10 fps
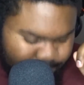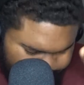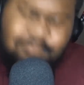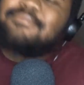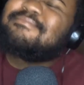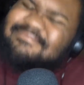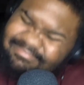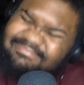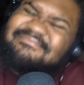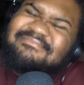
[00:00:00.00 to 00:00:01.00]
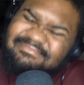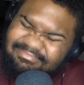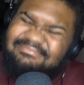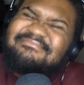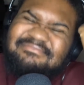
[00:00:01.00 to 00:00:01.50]
swag,
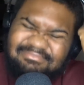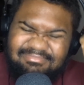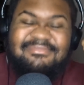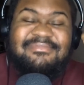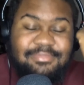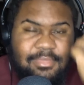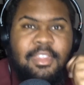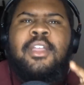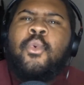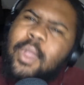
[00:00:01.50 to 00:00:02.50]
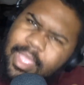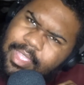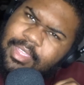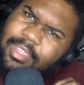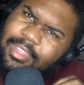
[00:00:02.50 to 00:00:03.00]
I know they hate.
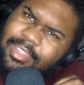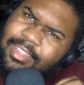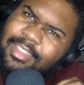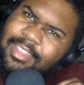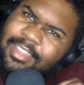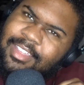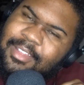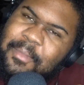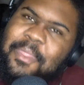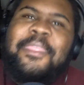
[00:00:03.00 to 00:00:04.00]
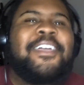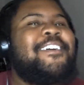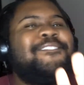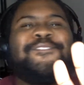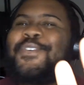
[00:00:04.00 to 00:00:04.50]
Hold up,
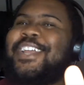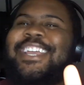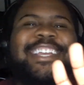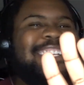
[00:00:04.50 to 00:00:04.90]
wait,